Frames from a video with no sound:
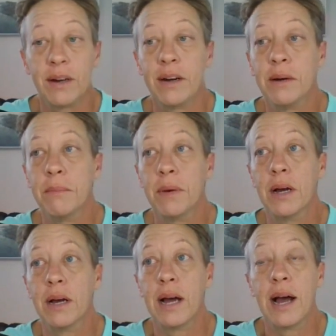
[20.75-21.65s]
Um,
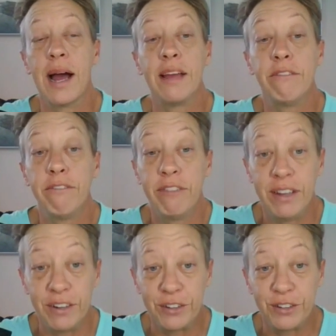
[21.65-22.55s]
I
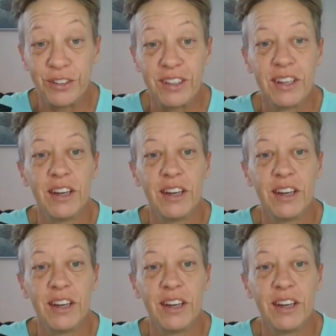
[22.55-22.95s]
feel